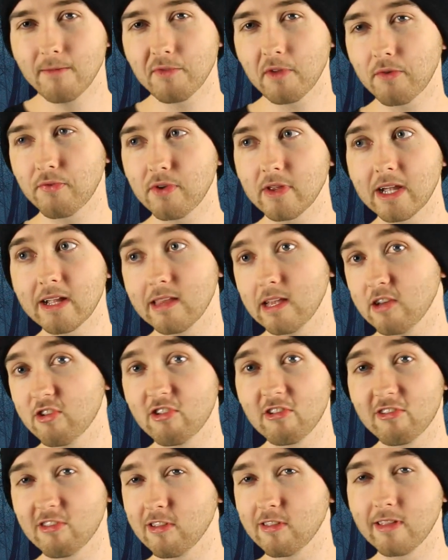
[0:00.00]
I feel like that's
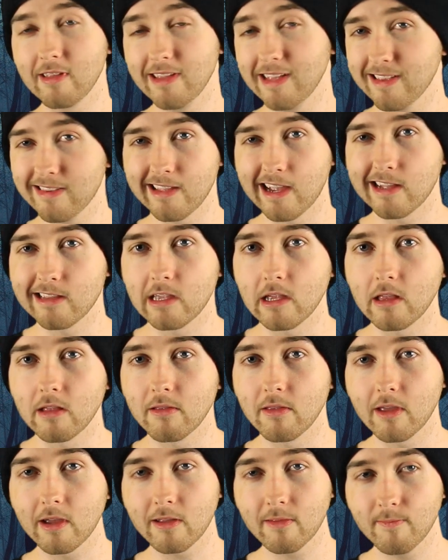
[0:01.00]
just, it's not
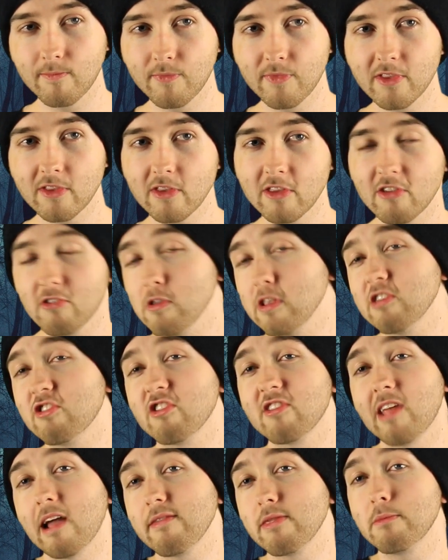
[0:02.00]
needed. Like, let's
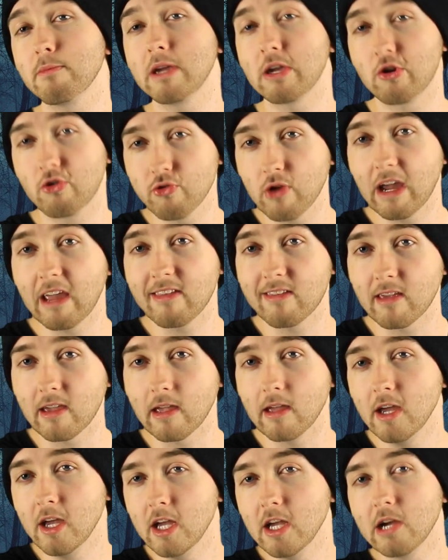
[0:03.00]
just have them be
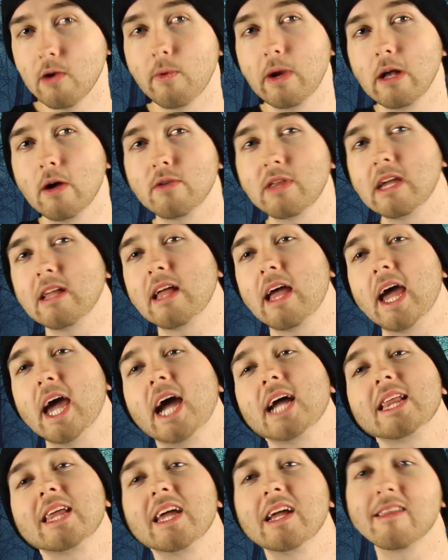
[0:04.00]
crazy. We don't need to
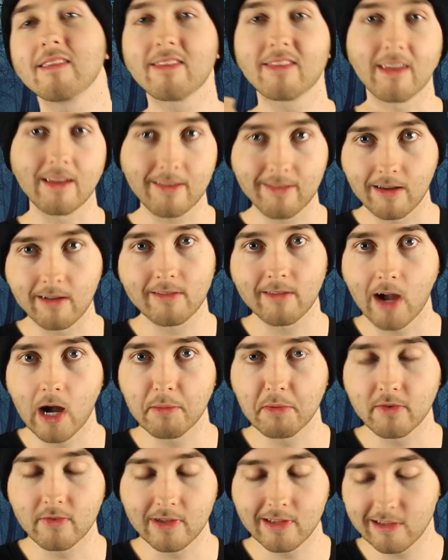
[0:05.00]
add incest on
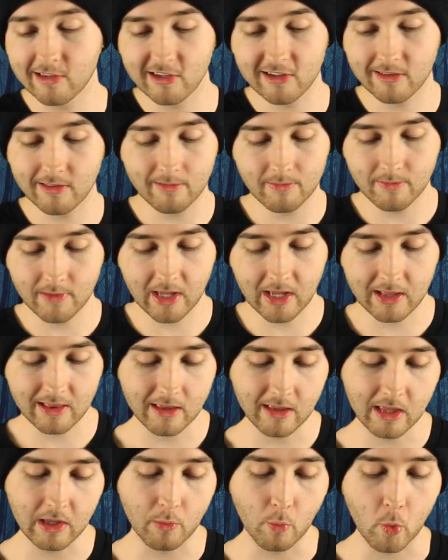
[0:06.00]
top of it. It's just, it
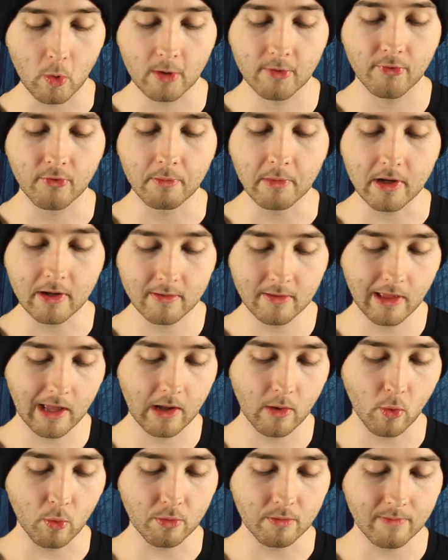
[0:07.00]
didn't work for me.
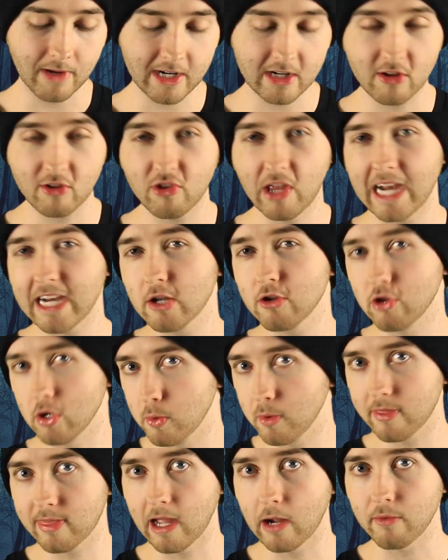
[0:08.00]
I could do
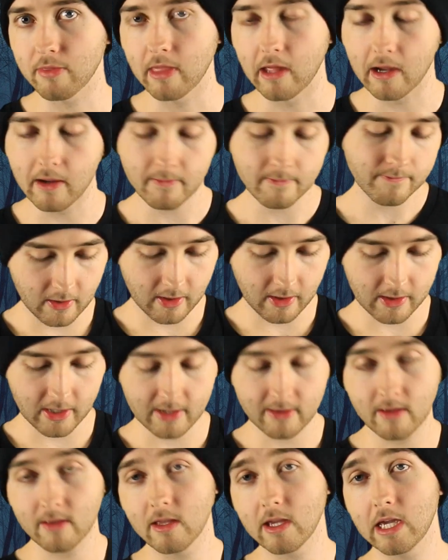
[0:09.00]
without that. I
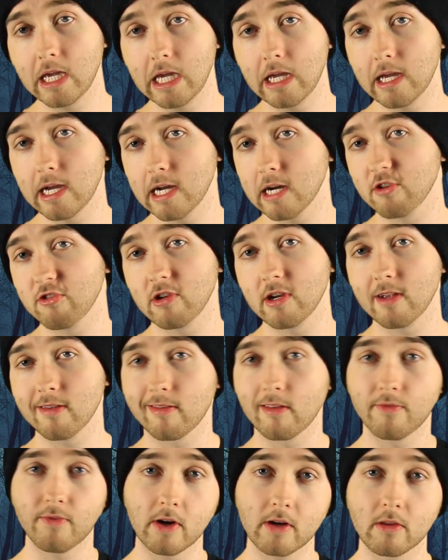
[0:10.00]
like that the geek actually gets
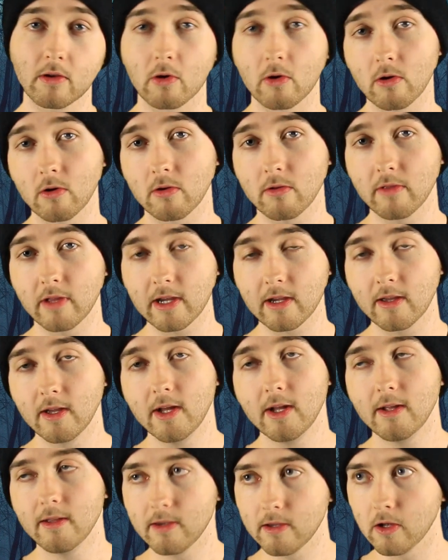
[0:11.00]
to fuck the girl. Like,
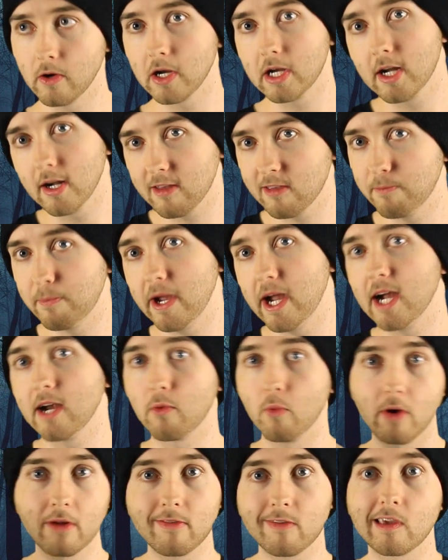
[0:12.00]
you know, it cuts back
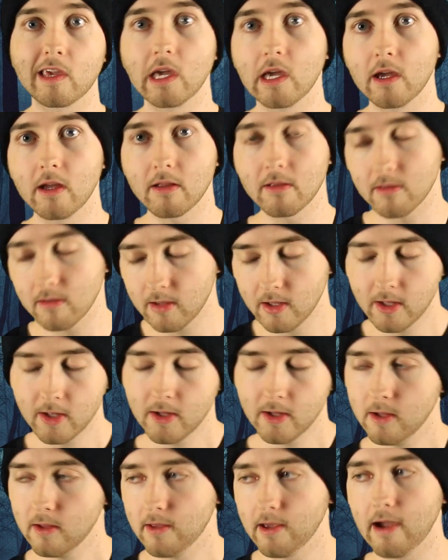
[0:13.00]
once again
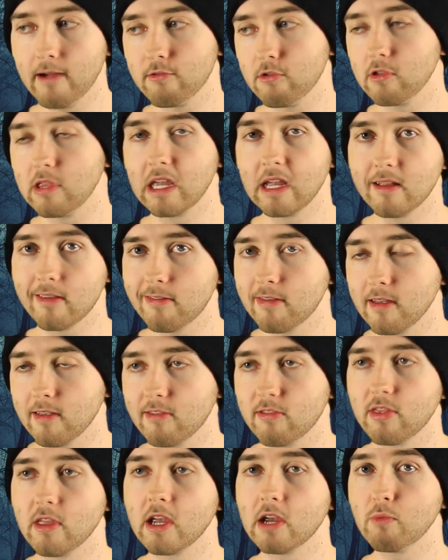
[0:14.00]
after the
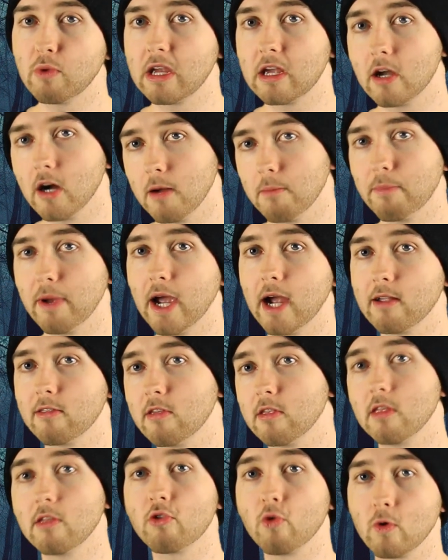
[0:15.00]
incest thing. We cut back
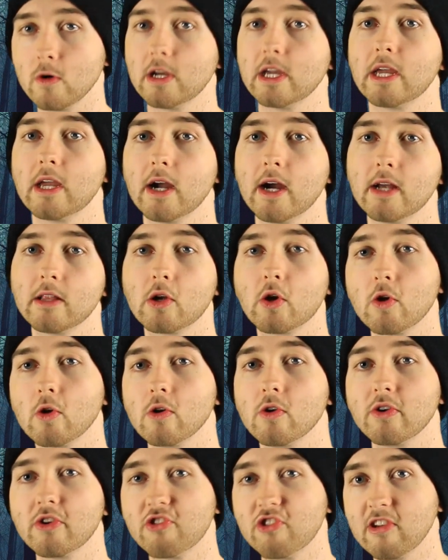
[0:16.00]
to the dorky guy and the
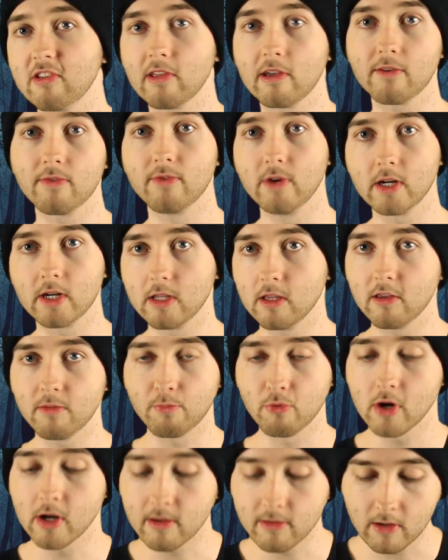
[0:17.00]
girl, and she's like fucking his
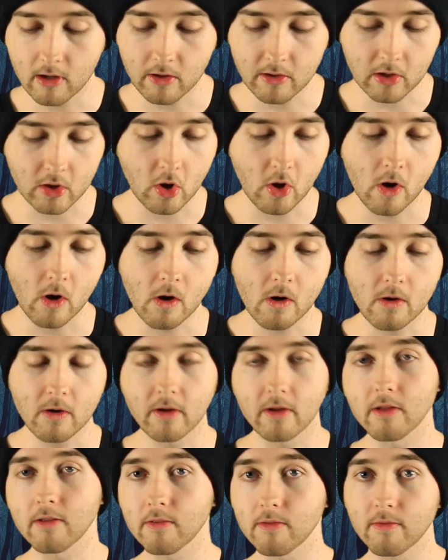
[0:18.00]
brains out in the car.
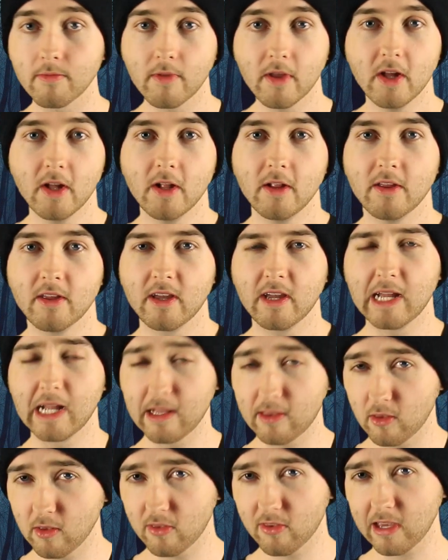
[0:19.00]
And
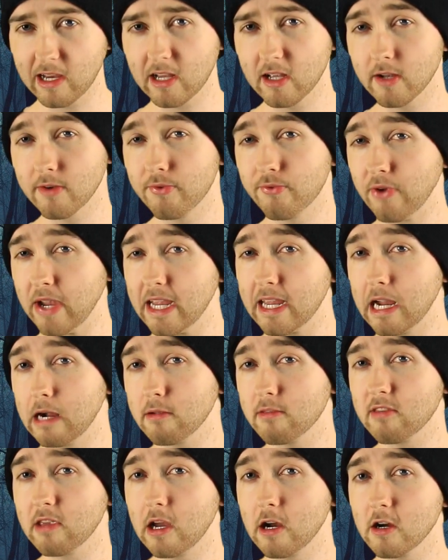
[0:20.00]
it's like a fake
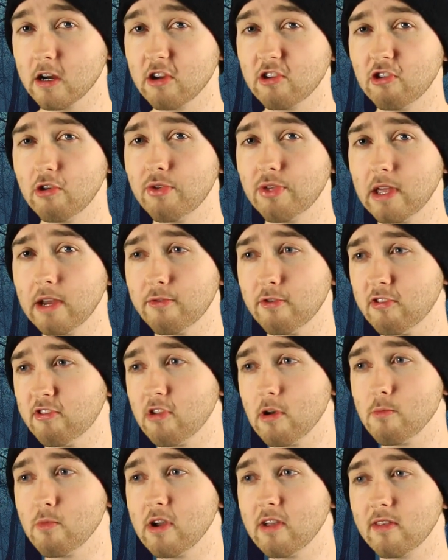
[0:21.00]
out scare because you think for
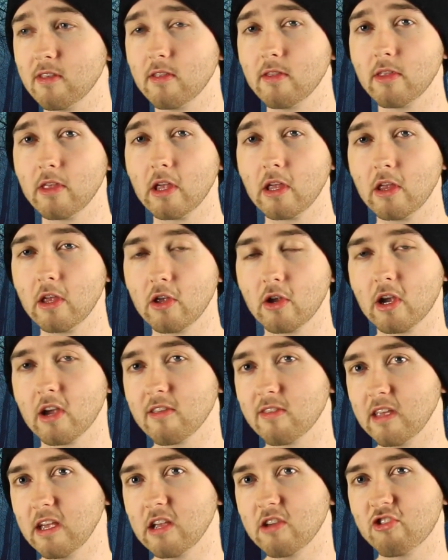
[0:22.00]
some reason,
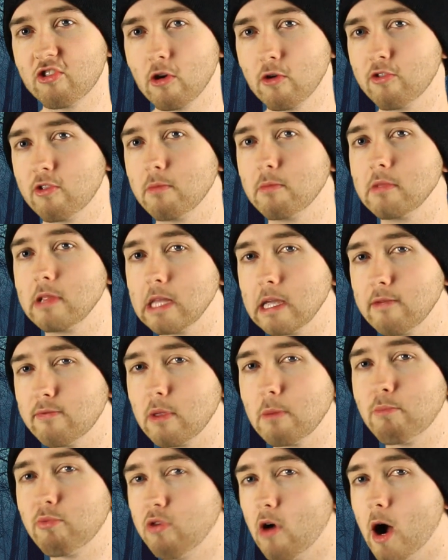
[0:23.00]
because it shows them leave
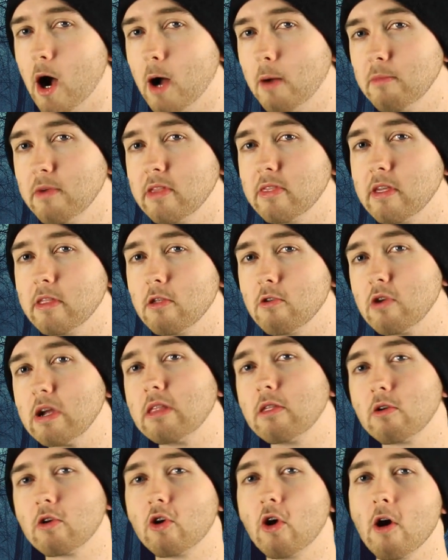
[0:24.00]
the prom and then they're
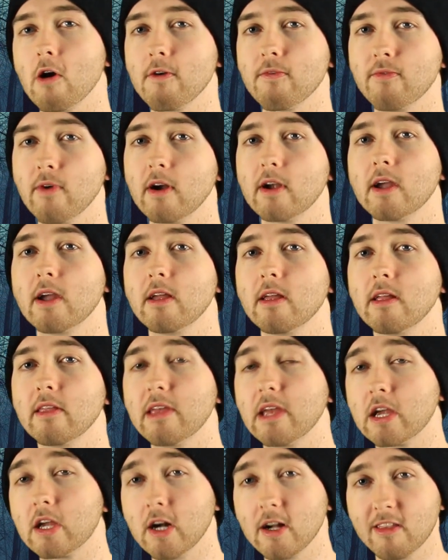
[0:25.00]
in their car fucking, and
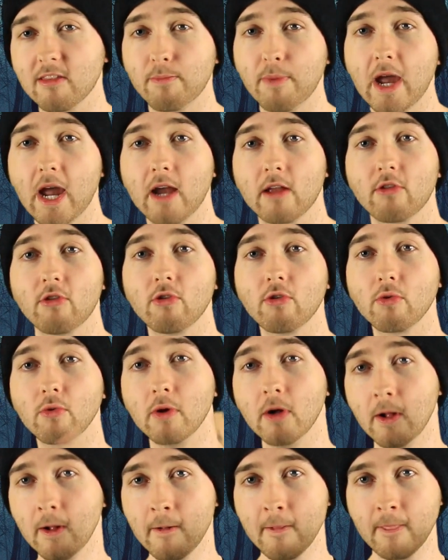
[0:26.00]
then it cuts back
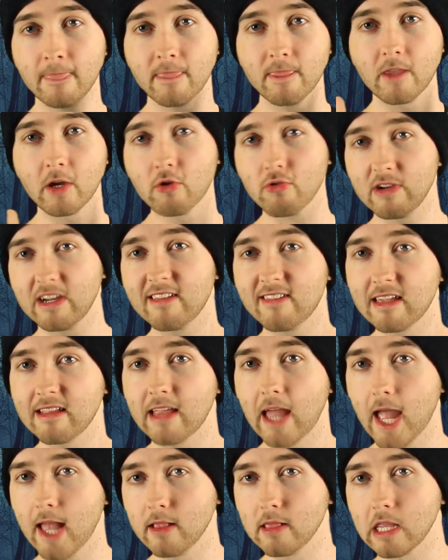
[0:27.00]
to the crazy
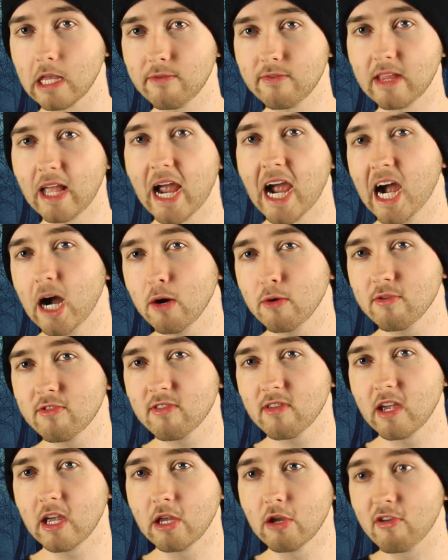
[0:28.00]
dad leaving the
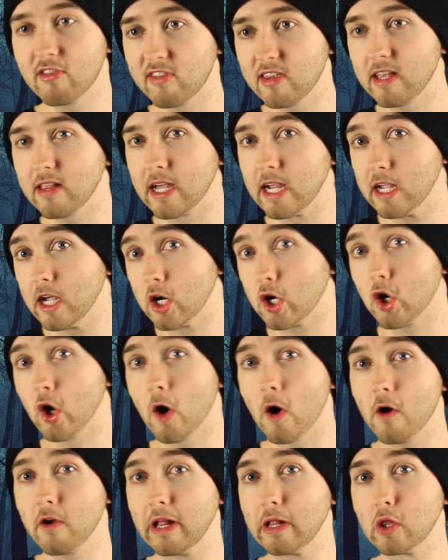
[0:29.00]
house, and you see like a
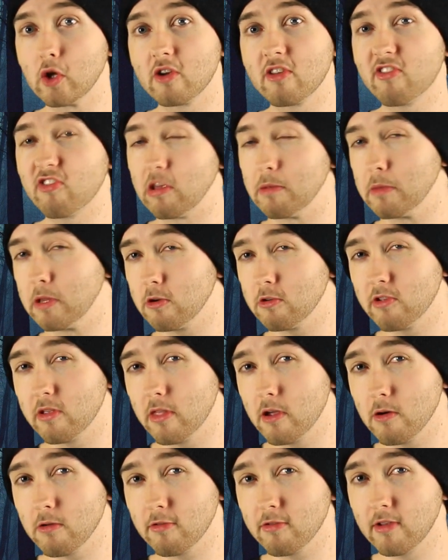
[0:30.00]
car that looks similar to
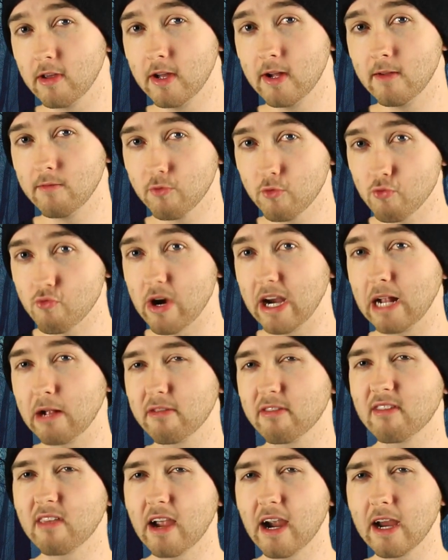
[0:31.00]
theirs right
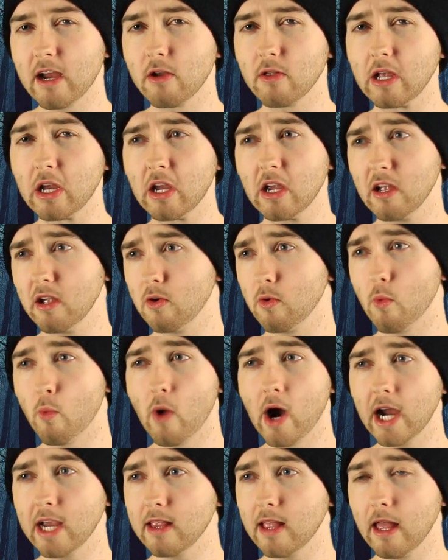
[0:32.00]
outside, and you're like,
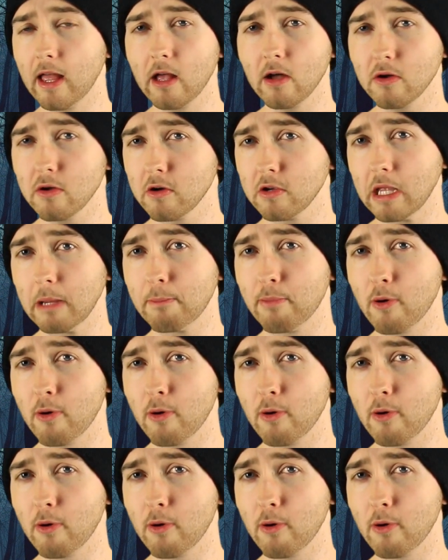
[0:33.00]
why the hell are they